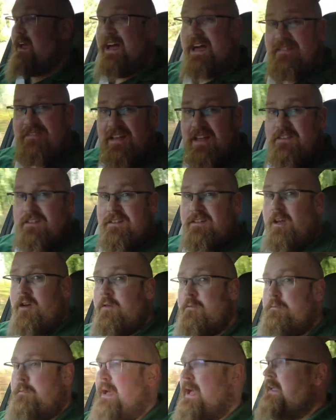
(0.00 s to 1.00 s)
and that's no
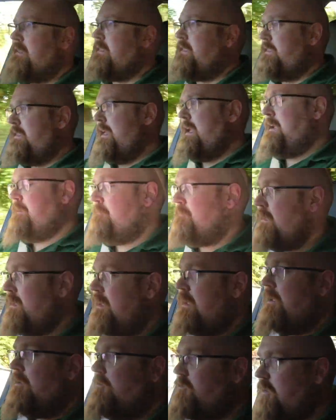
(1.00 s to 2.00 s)
bad thing.
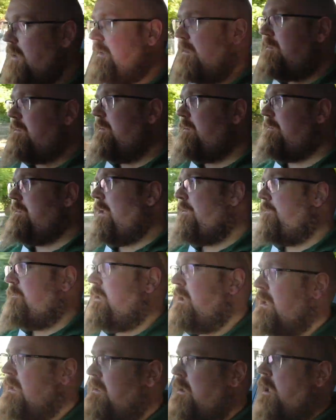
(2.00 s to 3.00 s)
Genesis
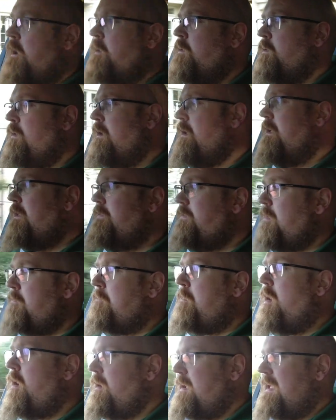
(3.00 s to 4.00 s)
definitely know the
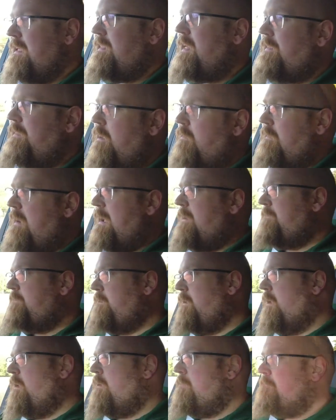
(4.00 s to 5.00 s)
market that they're
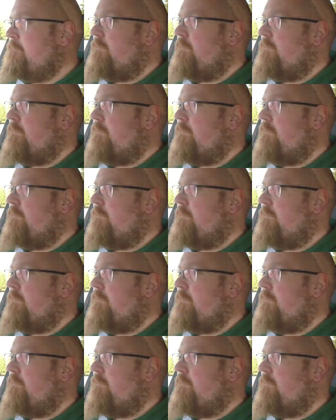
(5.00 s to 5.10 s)
after